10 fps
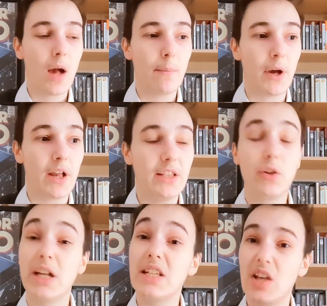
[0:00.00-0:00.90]
but you
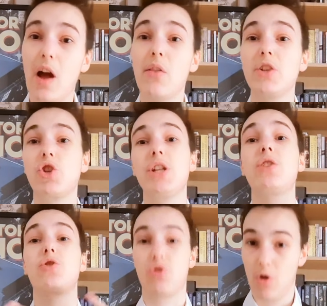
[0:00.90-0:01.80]
can tell that
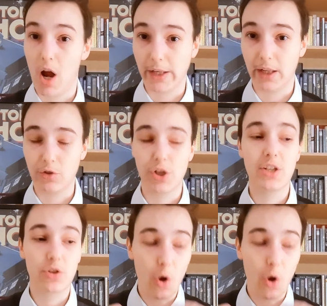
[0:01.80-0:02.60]
she's trying she's